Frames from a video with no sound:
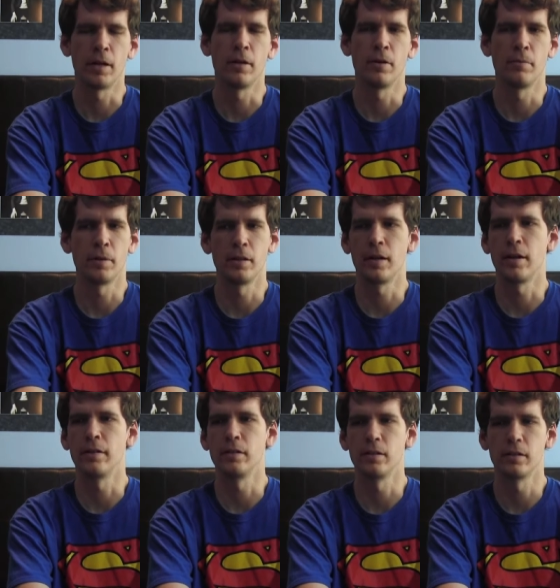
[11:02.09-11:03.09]
my own, but
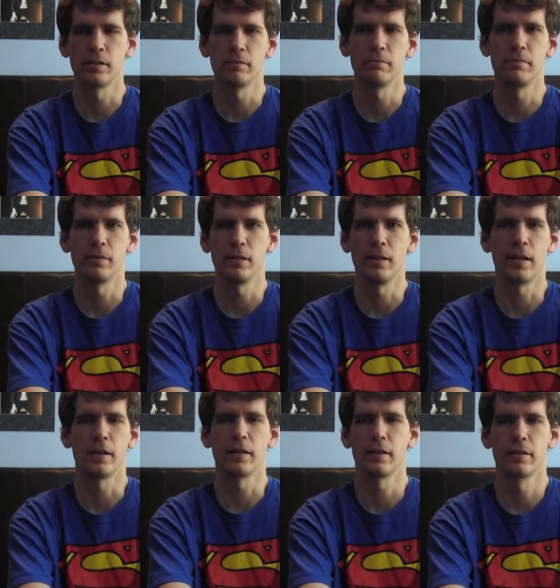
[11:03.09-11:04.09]
now it's
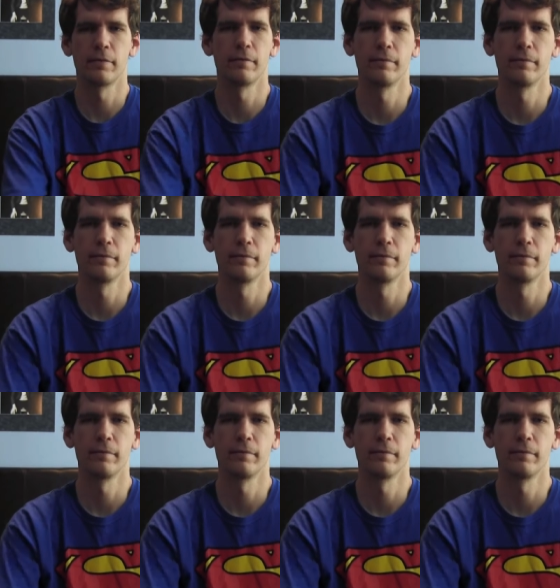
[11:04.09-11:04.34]
like